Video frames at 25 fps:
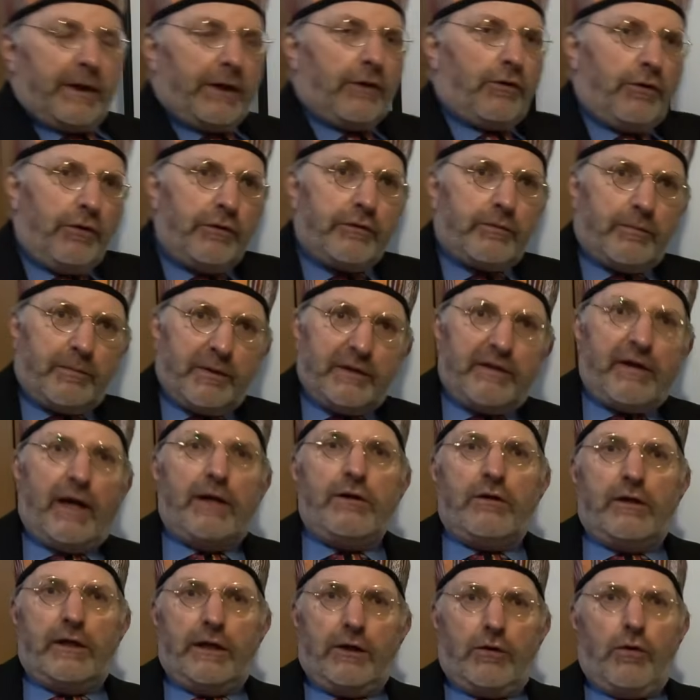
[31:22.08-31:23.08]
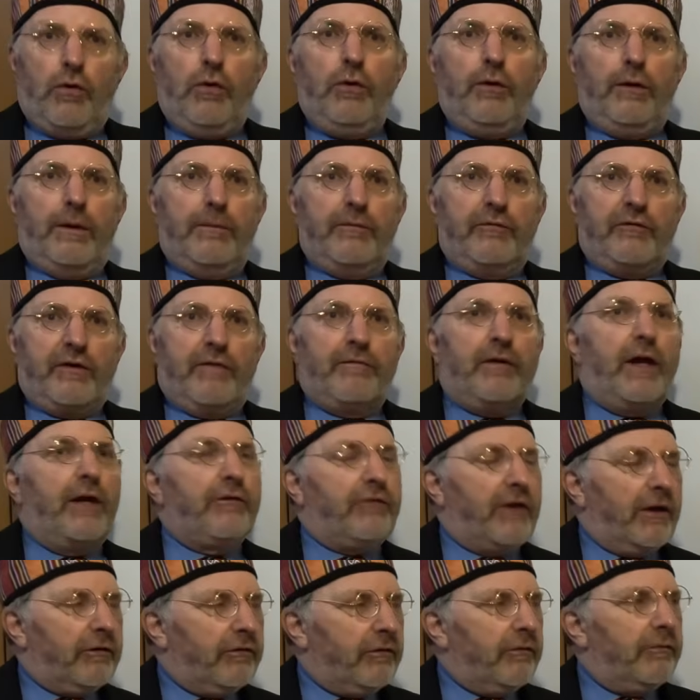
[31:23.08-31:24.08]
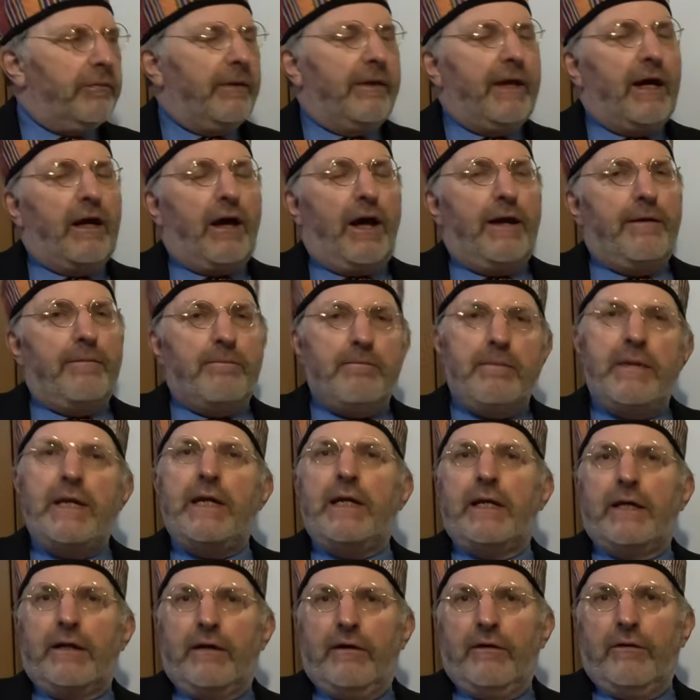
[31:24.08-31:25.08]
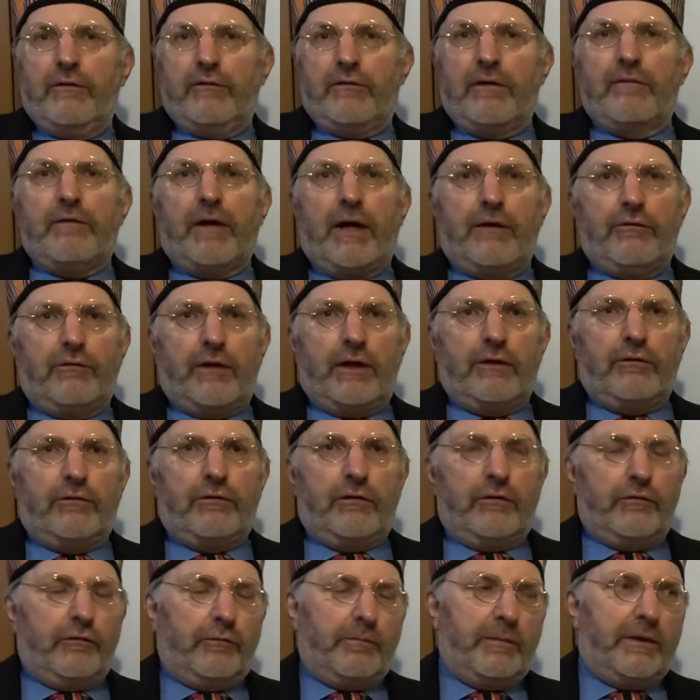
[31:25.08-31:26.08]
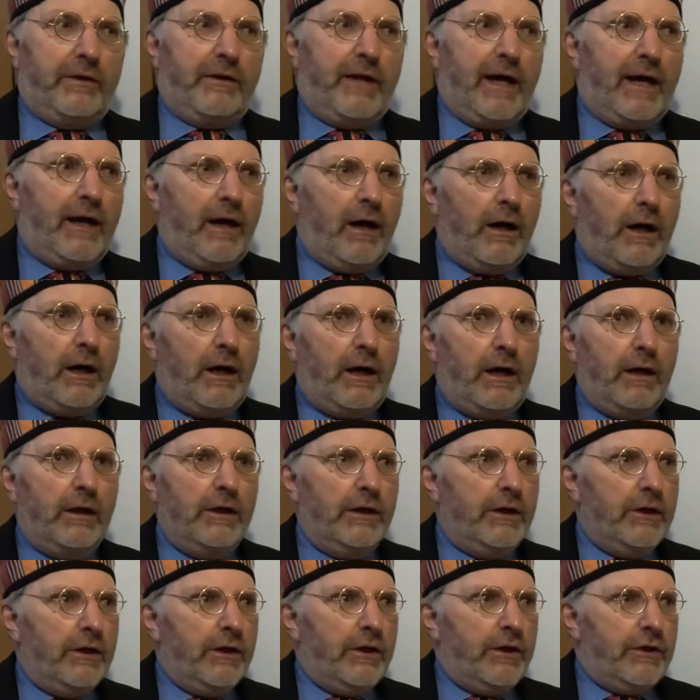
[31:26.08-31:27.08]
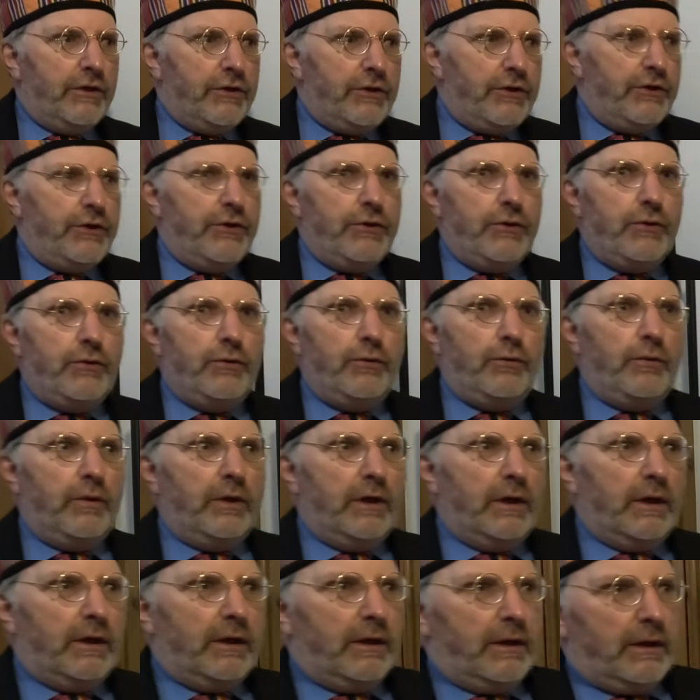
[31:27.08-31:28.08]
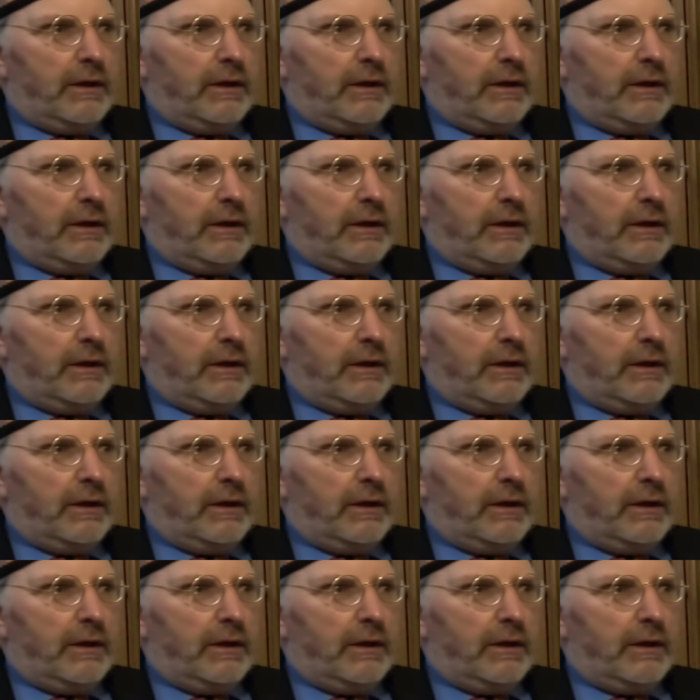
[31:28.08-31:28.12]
we could potentially call them civilizations, but they're kind of mini civilizations. But they are new